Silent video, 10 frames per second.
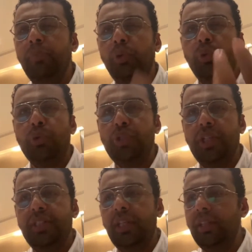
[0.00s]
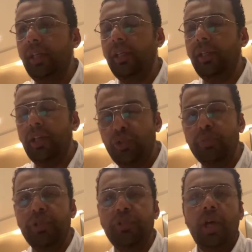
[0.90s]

producers and customers.